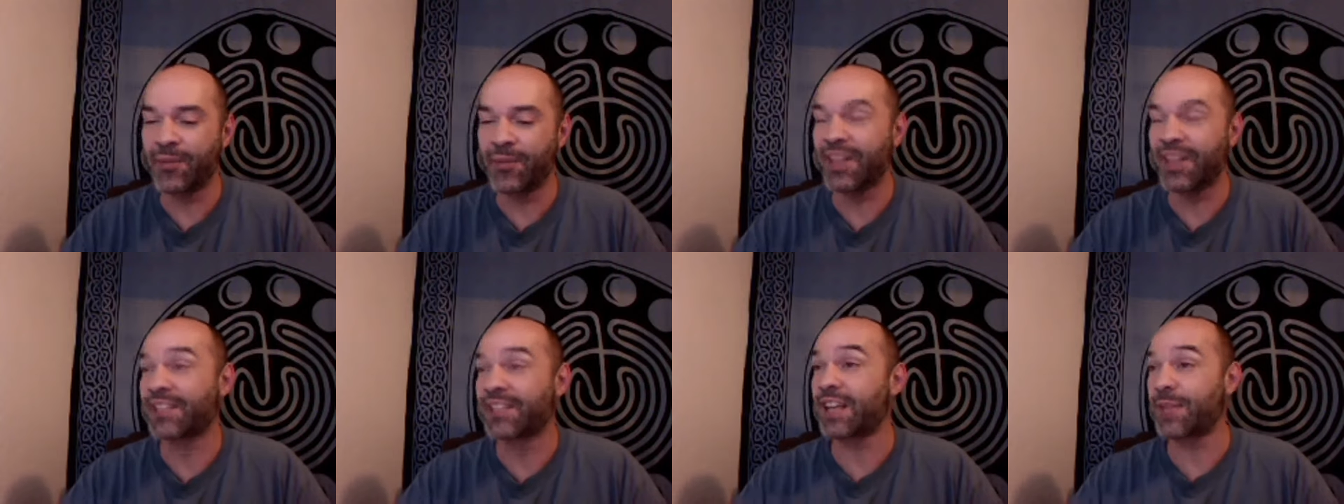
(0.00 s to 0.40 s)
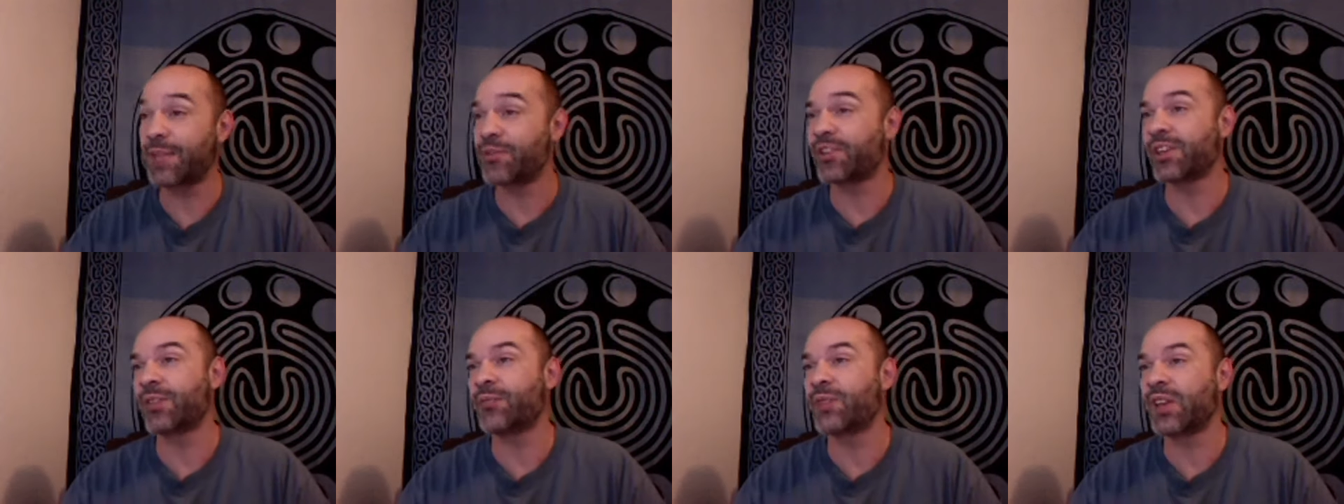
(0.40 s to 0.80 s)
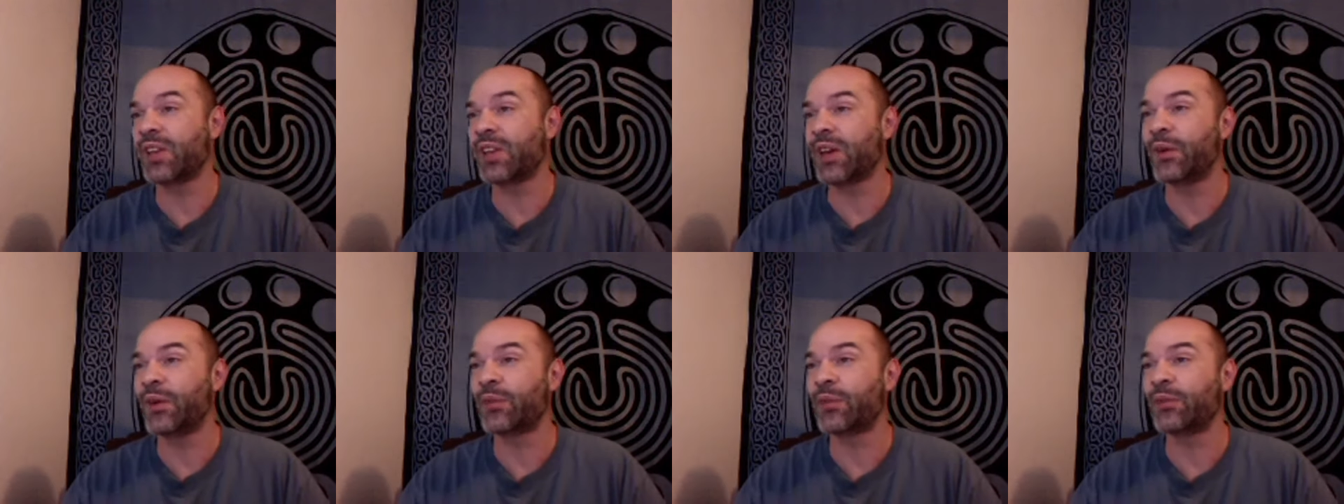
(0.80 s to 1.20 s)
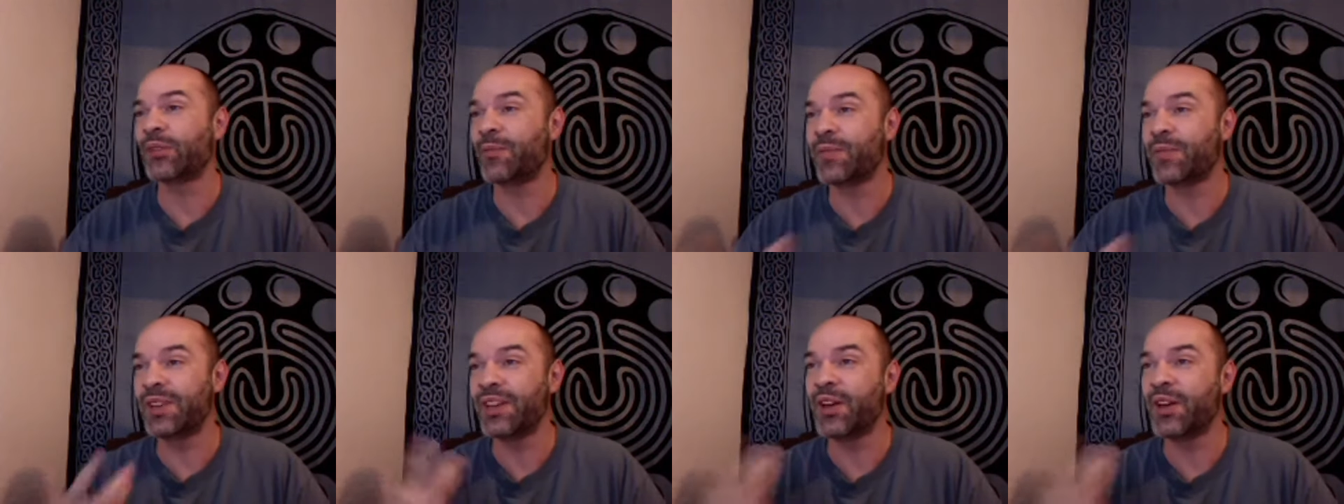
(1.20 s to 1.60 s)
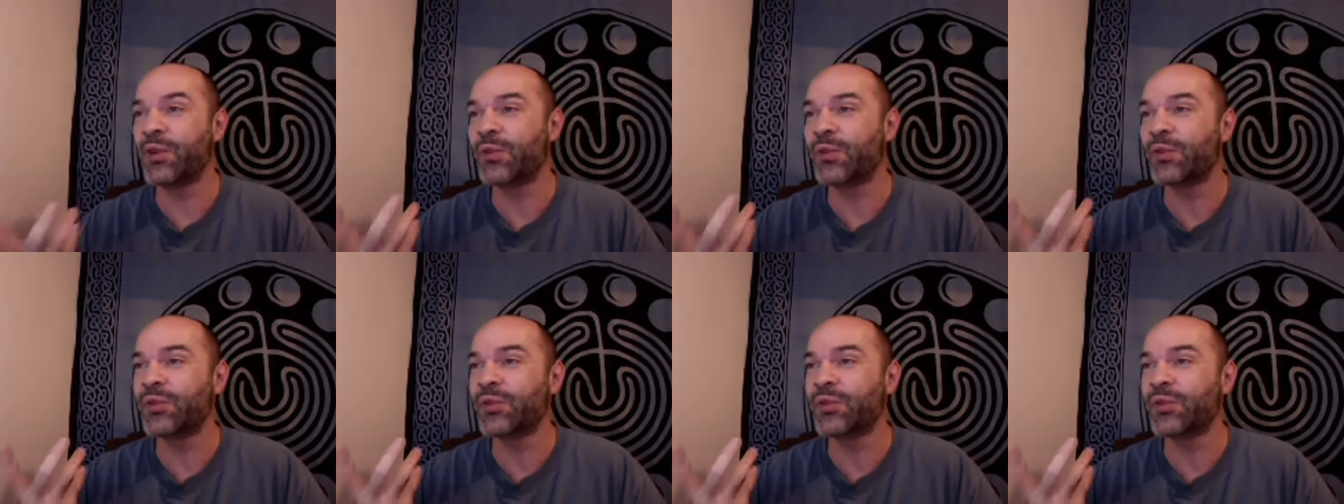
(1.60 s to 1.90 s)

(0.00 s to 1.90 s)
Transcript: Next time you come down, let me know